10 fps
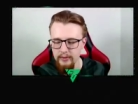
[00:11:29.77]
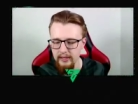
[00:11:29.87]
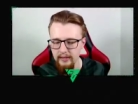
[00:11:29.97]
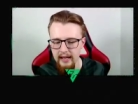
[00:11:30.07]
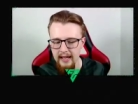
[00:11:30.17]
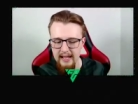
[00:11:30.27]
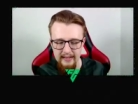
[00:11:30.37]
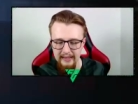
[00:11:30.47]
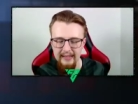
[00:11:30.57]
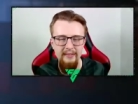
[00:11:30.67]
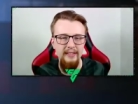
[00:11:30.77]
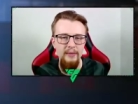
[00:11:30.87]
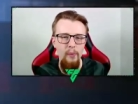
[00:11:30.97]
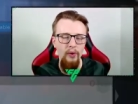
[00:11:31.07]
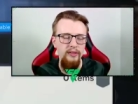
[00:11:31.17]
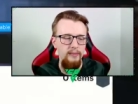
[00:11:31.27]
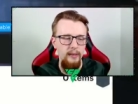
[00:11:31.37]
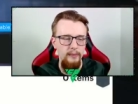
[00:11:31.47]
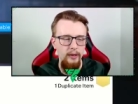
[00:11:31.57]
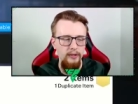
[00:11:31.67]
and well, I don't really want him, I'll
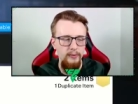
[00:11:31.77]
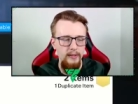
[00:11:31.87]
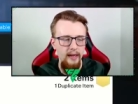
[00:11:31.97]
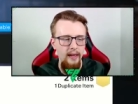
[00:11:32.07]
be honest with you.